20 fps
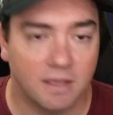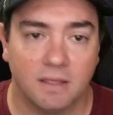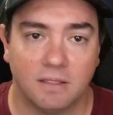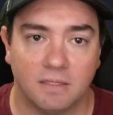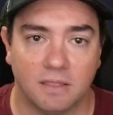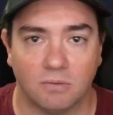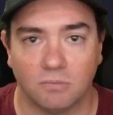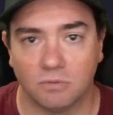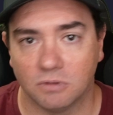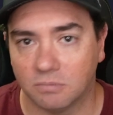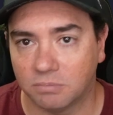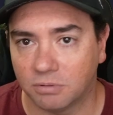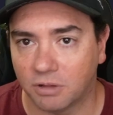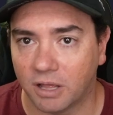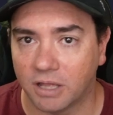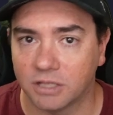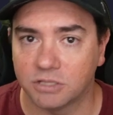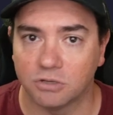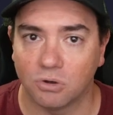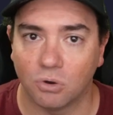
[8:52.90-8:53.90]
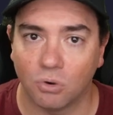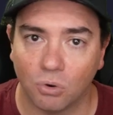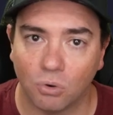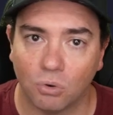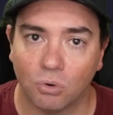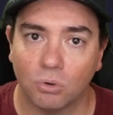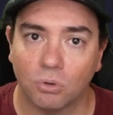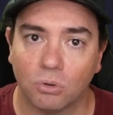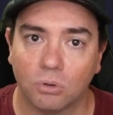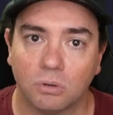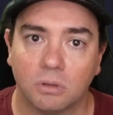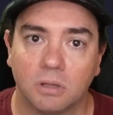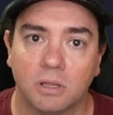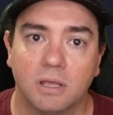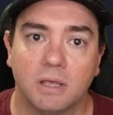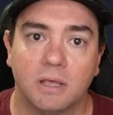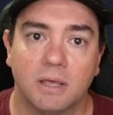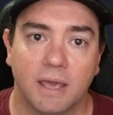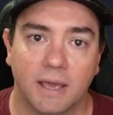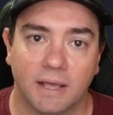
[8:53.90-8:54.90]
That will apply to all
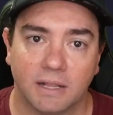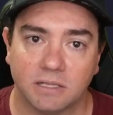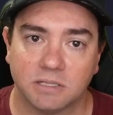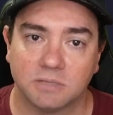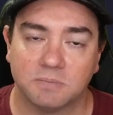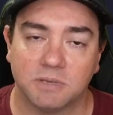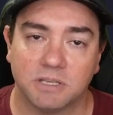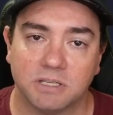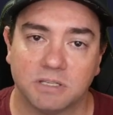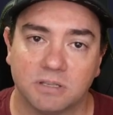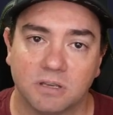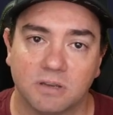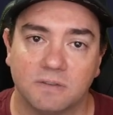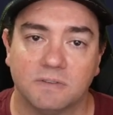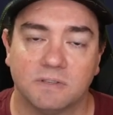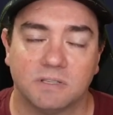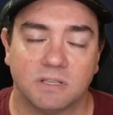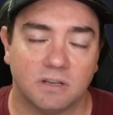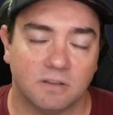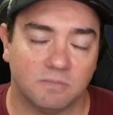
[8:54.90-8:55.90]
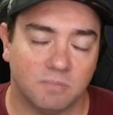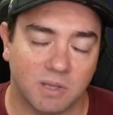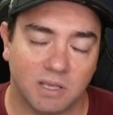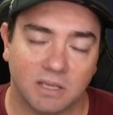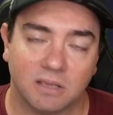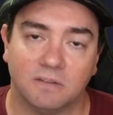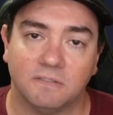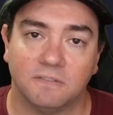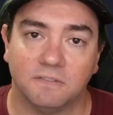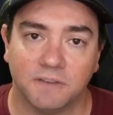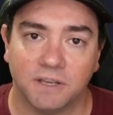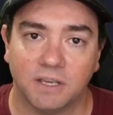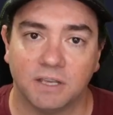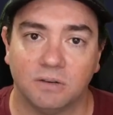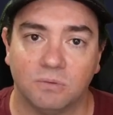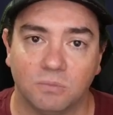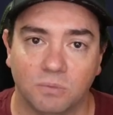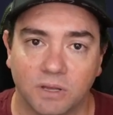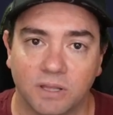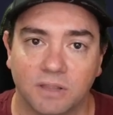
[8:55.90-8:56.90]
LSP servers that have been
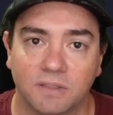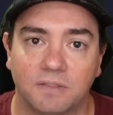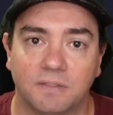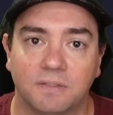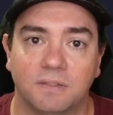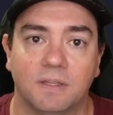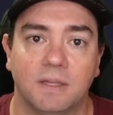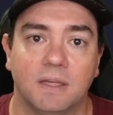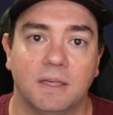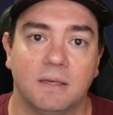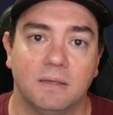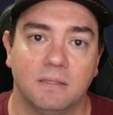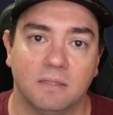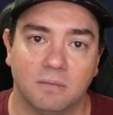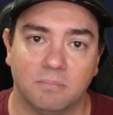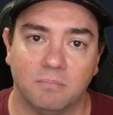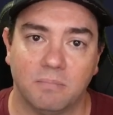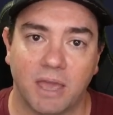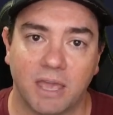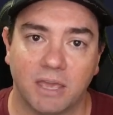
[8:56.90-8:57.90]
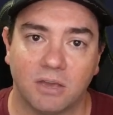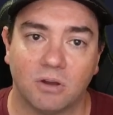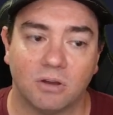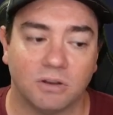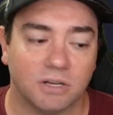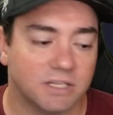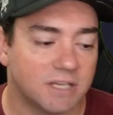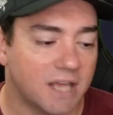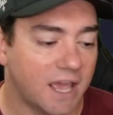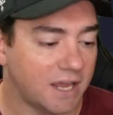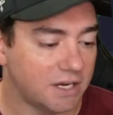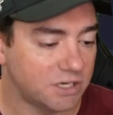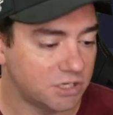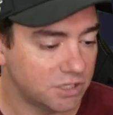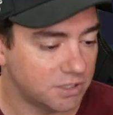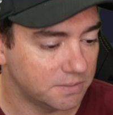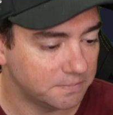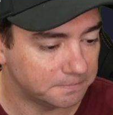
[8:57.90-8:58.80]
configured with the make onAttach.